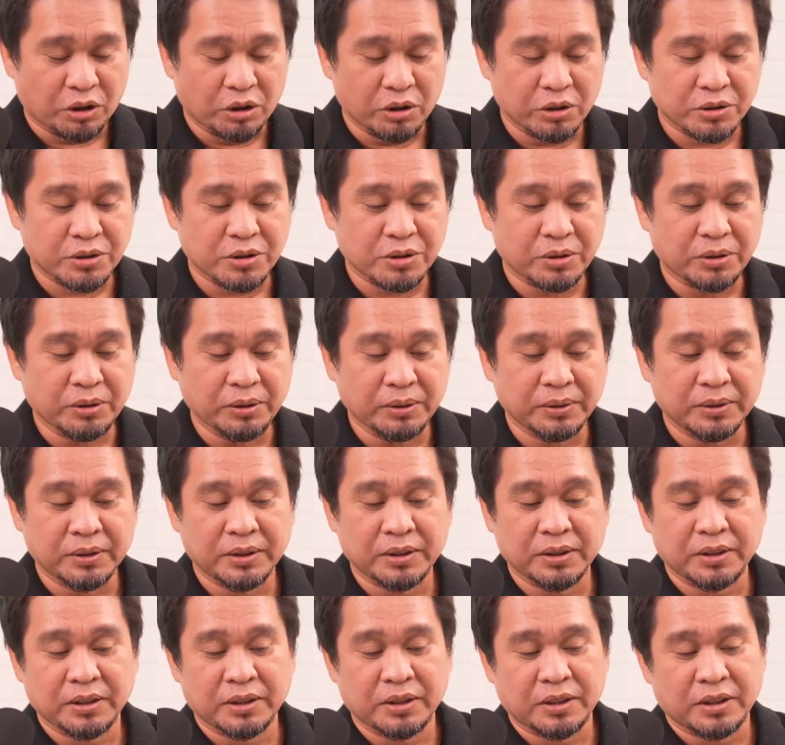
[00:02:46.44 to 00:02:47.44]
also
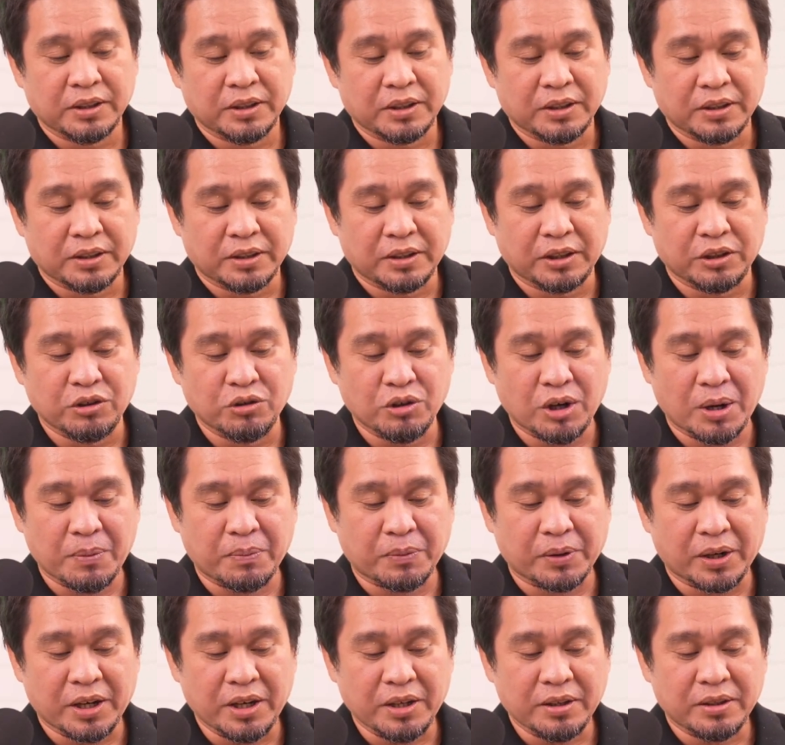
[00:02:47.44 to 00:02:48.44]
the new
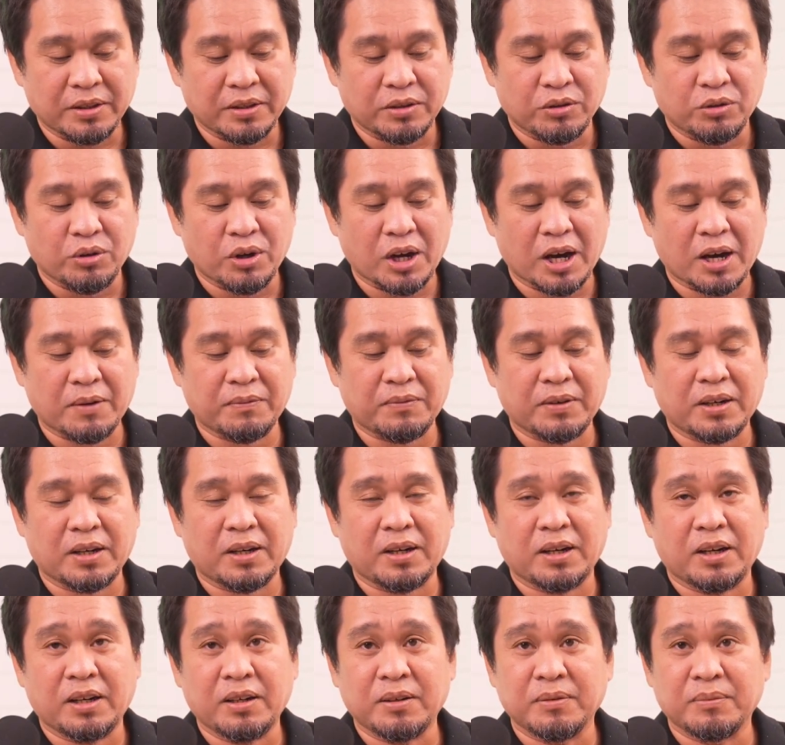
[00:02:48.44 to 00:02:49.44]
upgrade, you have
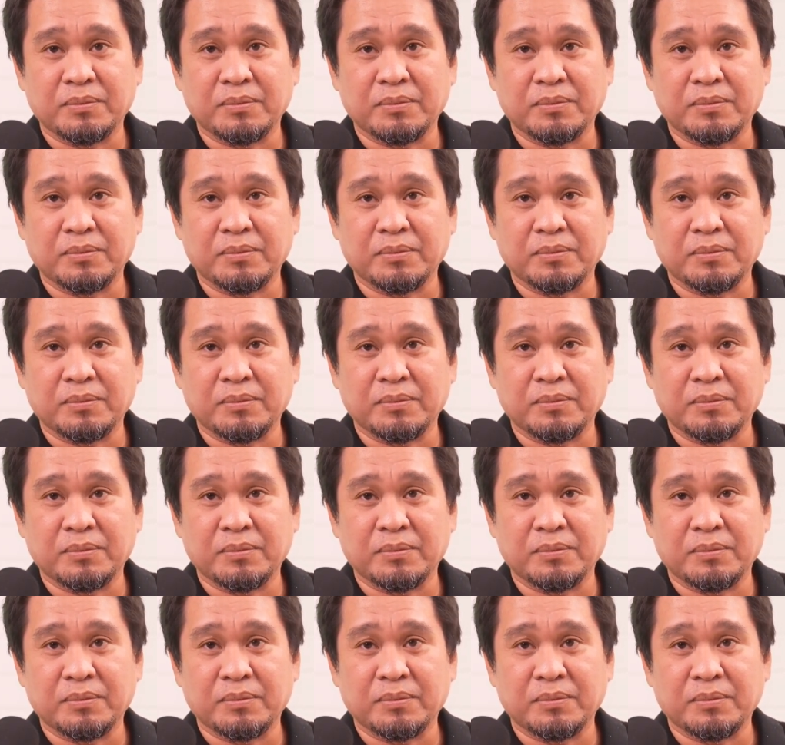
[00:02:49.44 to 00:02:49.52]
a